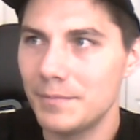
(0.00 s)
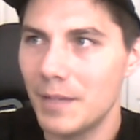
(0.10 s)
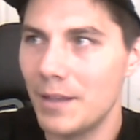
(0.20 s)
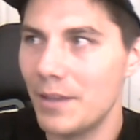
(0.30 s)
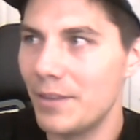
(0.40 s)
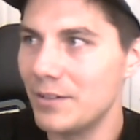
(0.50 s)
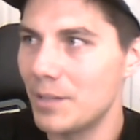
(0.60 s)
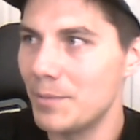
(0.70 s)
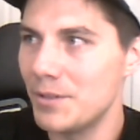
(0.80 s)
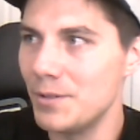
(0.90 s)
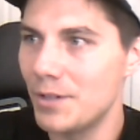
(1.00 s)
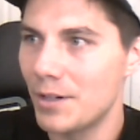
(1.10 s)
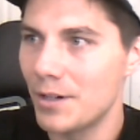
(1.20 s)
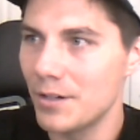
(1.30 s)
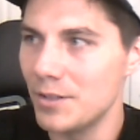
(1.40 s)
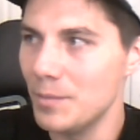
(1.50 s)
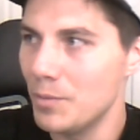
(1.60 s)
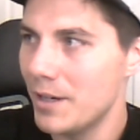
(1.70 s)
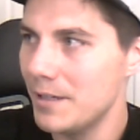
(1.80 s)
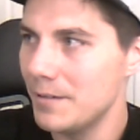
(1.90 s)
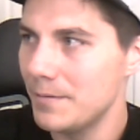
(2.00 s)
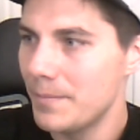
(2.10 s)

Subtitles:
And then things come in too dark or too bright.